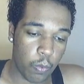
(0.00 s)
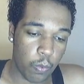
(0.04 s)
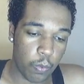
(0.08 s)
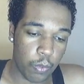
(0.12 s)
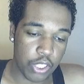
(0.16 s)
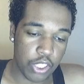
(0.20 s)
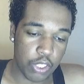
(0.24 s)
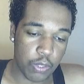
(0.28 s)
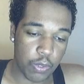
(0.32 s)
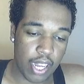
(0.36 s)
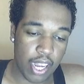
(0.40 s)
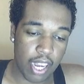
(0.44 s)

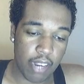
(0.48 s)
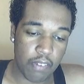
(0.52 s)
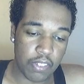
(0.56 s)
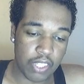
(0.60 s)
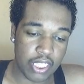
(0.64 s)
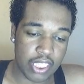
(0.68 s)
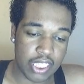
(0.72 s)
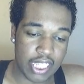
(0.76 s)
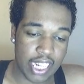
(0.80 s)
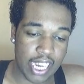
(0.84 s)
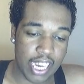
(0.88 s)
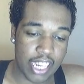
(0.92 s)
Would you ever
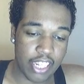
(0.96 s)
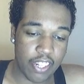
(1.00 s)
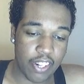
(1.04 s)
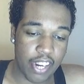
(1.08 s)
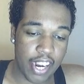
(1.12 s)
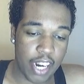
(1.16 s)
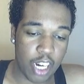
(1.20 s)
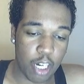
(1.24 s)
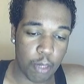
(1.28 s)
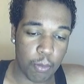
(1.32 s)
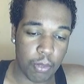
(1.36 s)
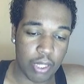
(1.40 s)
dye your
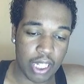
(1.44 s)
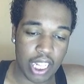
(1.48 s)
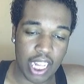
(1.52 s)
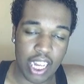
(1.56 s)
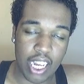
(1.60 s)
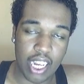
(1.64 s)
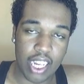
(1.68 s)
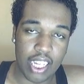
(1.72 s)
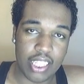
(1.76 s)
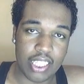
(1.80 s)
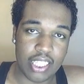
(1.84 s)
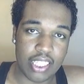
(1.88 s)
hair
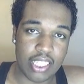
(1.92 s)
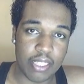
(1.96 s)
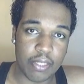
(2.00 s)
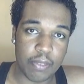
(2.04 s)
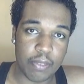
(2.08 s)
blonde?